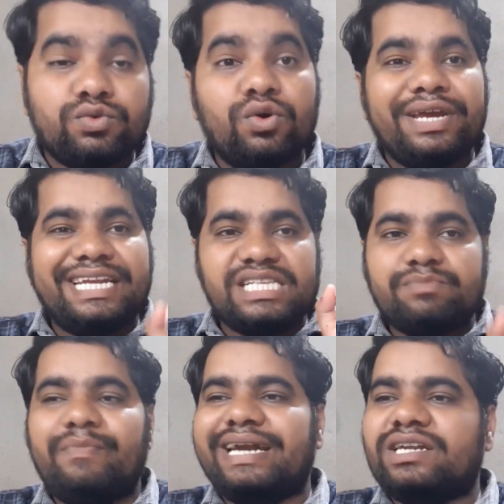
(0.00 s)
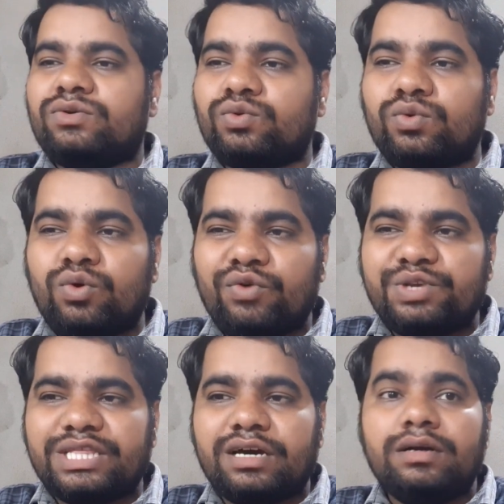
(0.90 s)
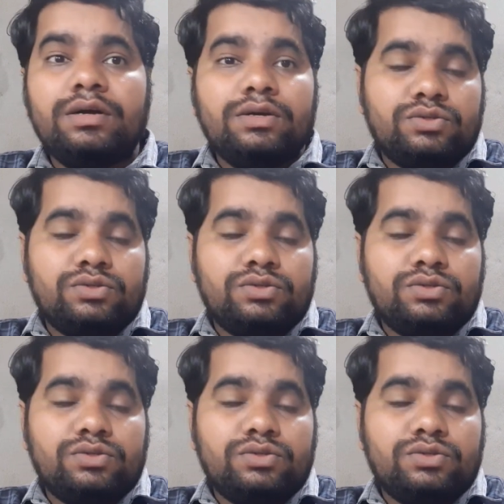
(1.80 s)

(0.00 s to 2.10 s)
So it is better to go with the